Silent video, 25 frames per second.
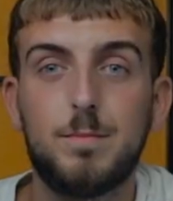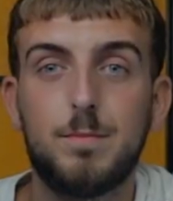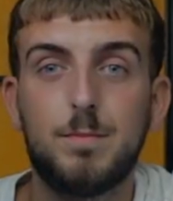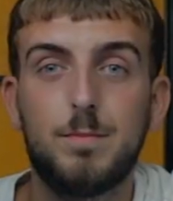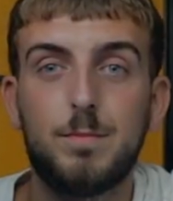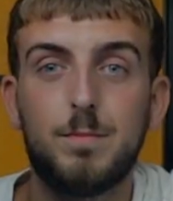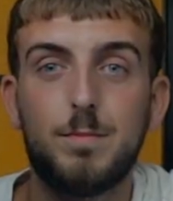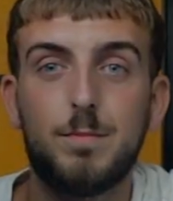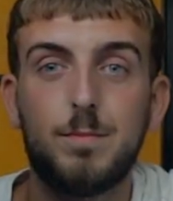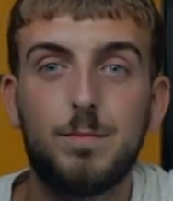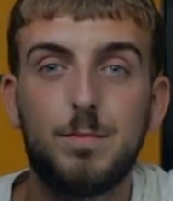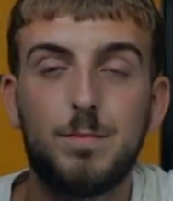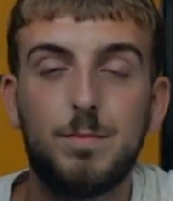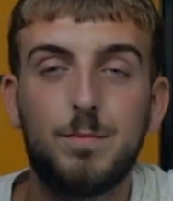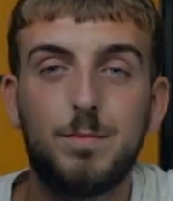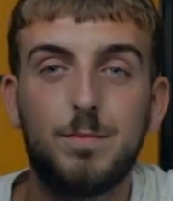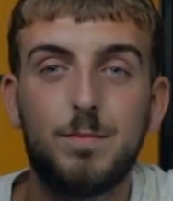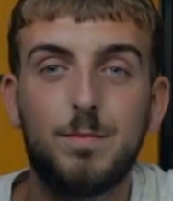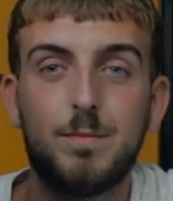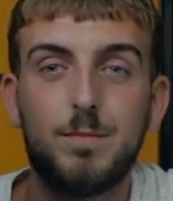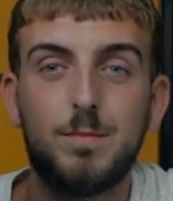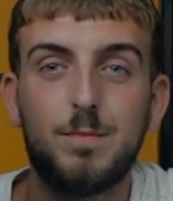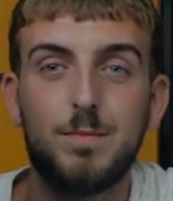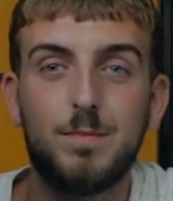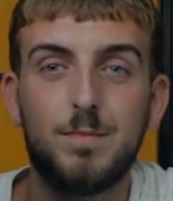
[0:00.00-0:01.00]

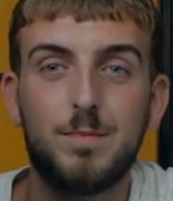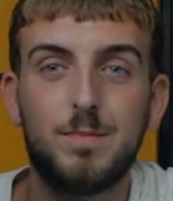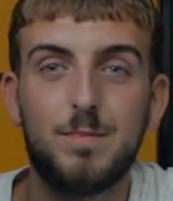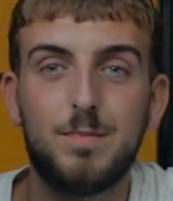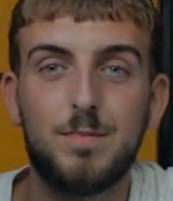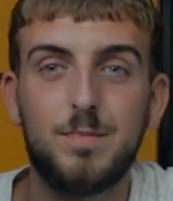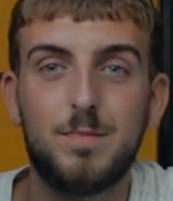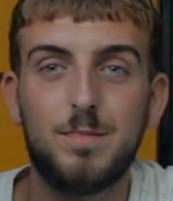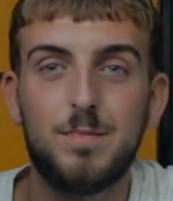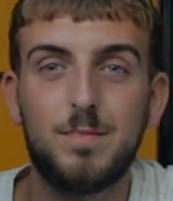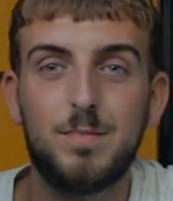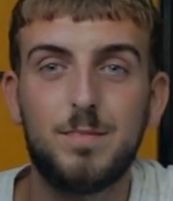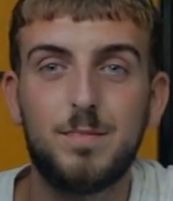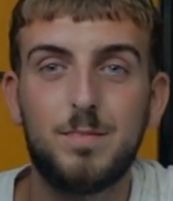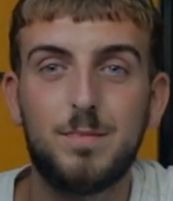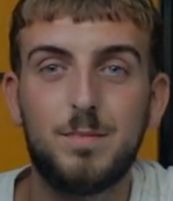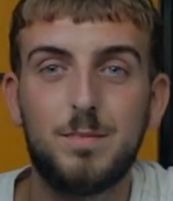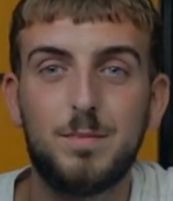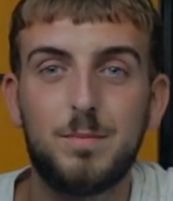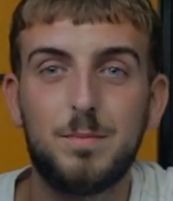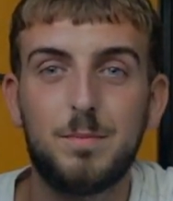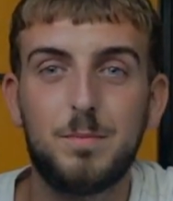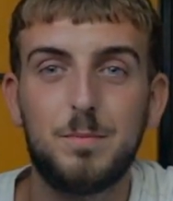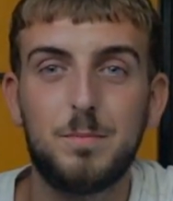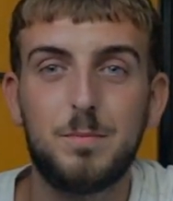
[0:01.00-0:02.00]

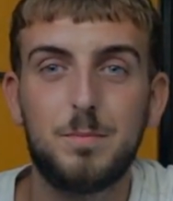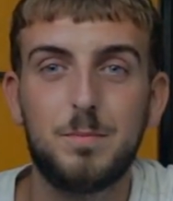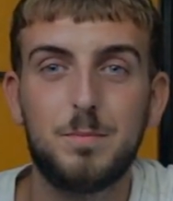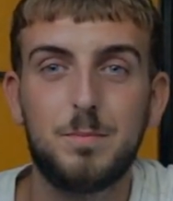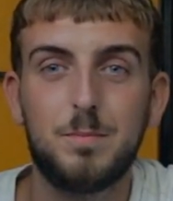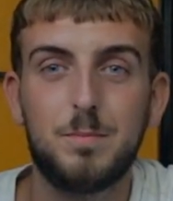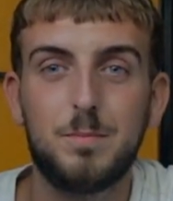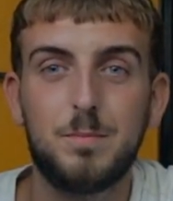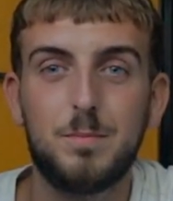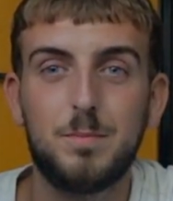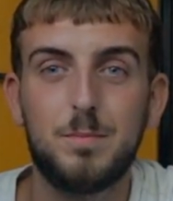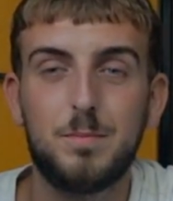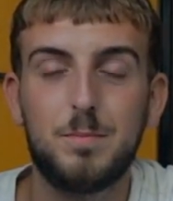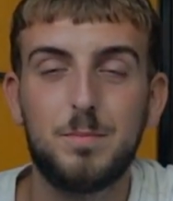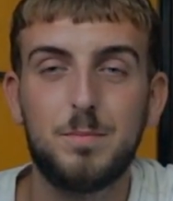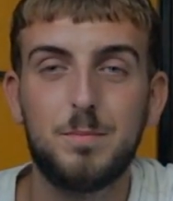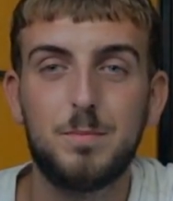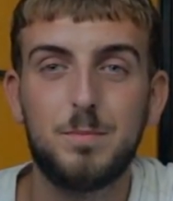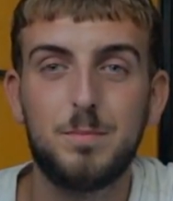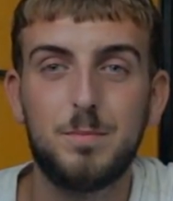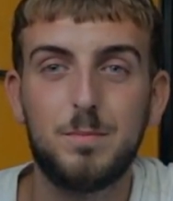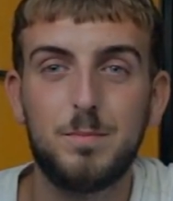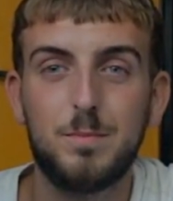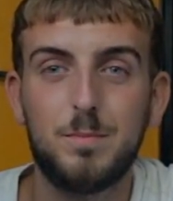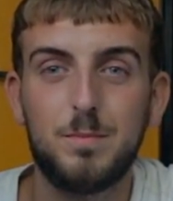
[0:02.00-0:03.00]

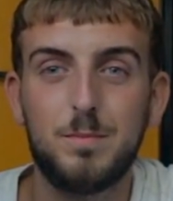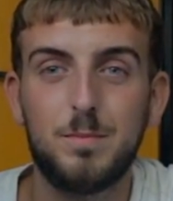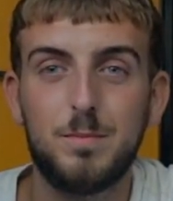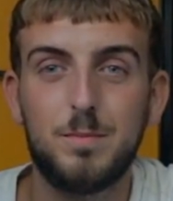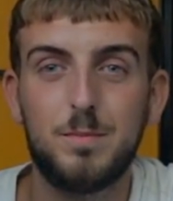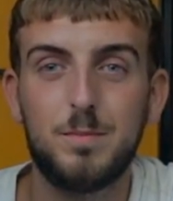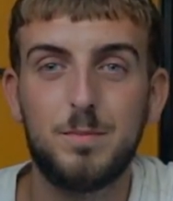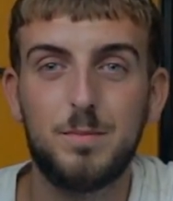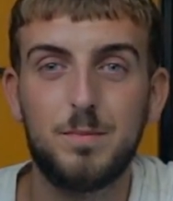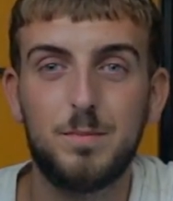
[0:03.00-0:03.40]
This person isn't speaking.